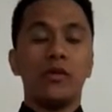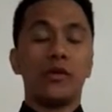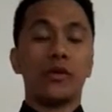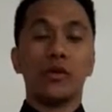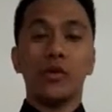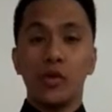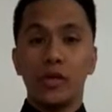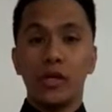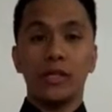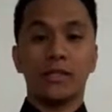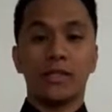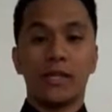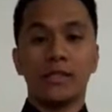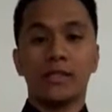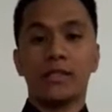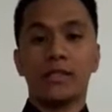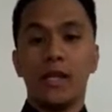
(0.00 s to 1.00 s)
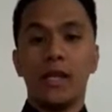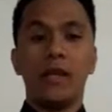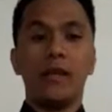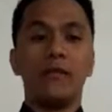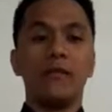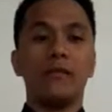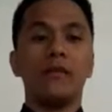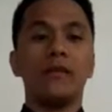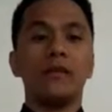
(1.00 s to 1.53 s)
or Google
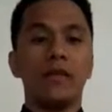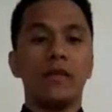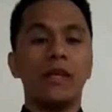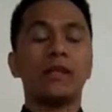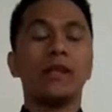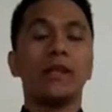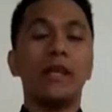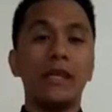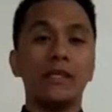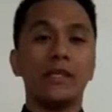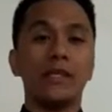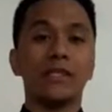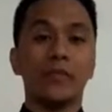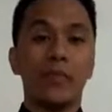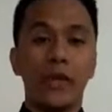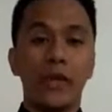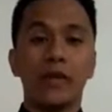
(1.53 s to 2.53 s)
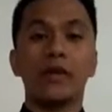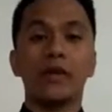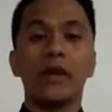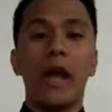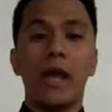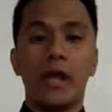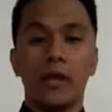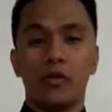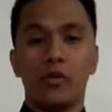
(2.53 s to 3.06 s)
Translate, then click the speaker
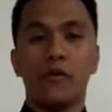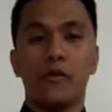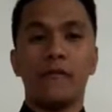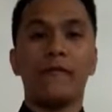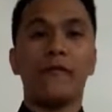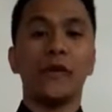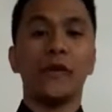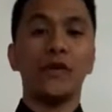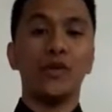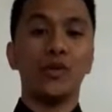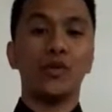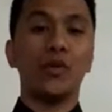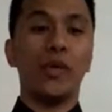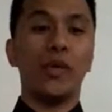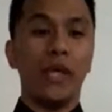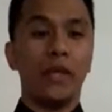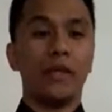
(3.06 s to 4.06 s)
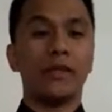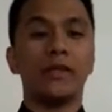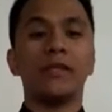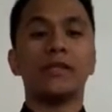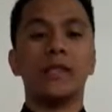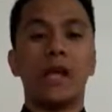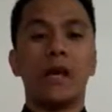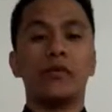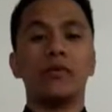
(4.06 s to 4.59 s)
icon for you to hear the
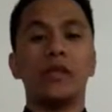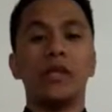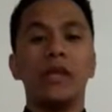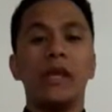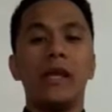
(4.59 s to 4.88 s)
sound